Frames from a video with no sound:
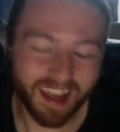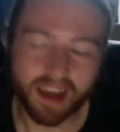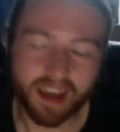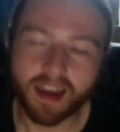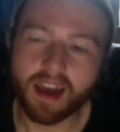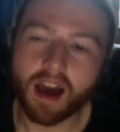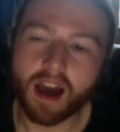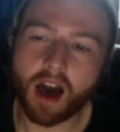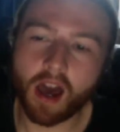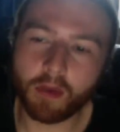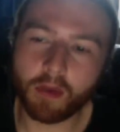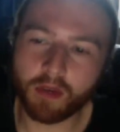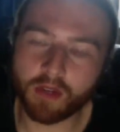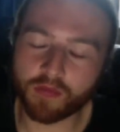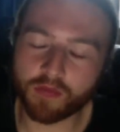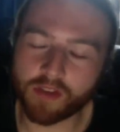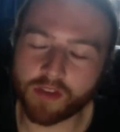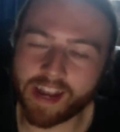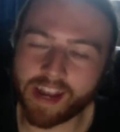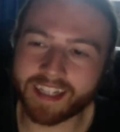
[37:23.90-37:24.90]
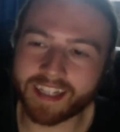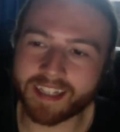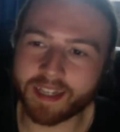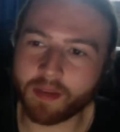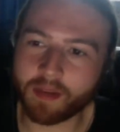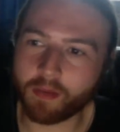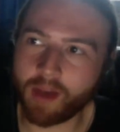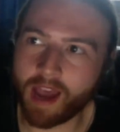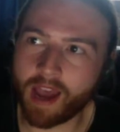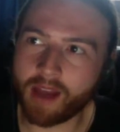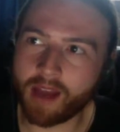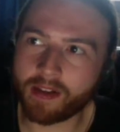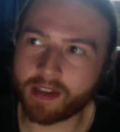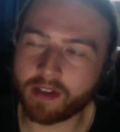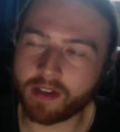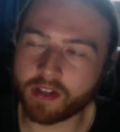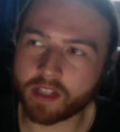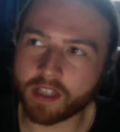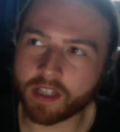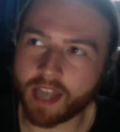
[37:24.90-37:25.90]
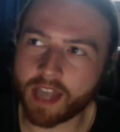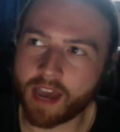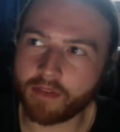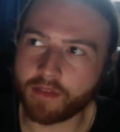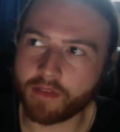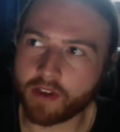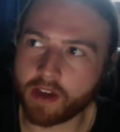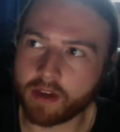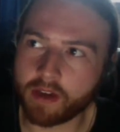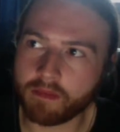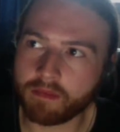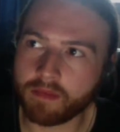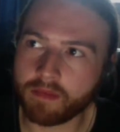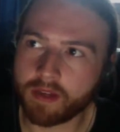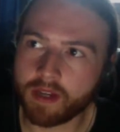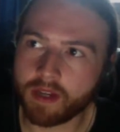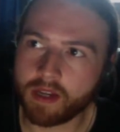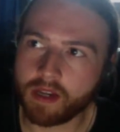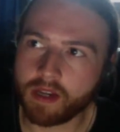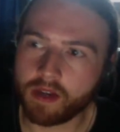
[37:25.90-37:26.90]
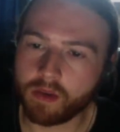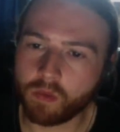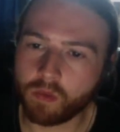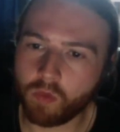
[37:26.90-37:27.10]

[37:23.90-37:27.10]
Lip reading: I would have re-edited it where you just have what